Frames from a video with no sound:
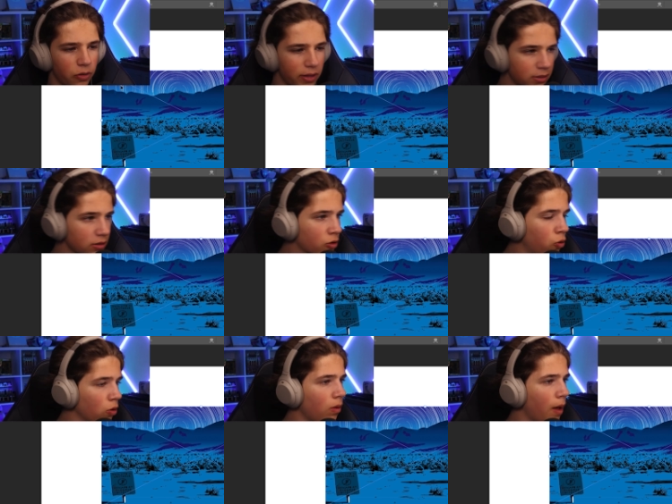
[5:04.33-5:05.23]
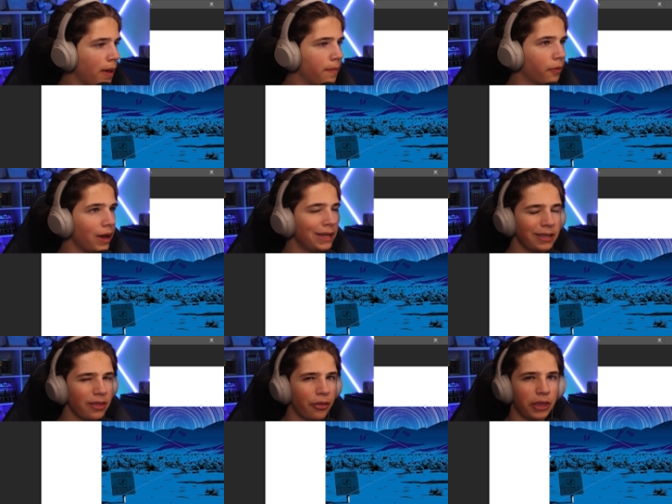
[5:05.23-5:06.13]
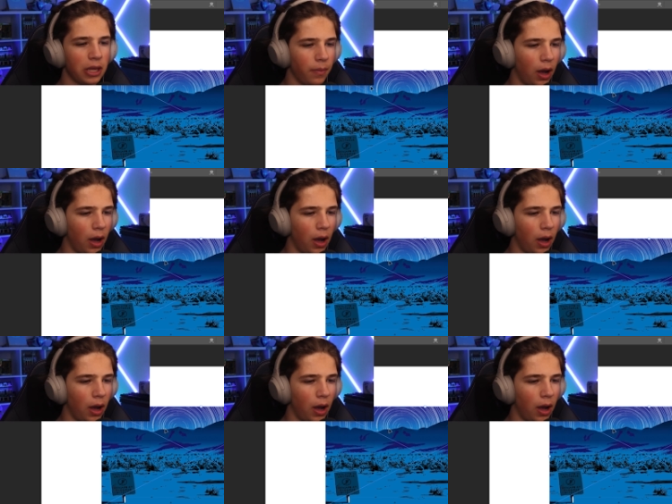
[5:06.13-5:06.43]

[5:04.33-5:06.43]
So this is a cool wallpaper. It's in the theme